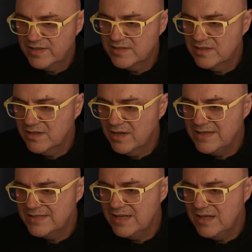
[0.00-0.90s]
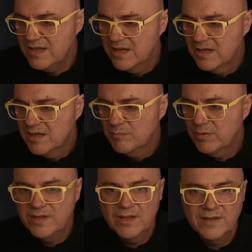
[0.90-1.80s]
to 90 by
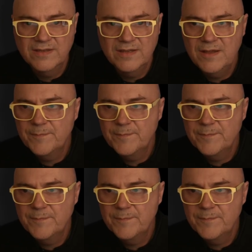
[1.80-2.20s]
90.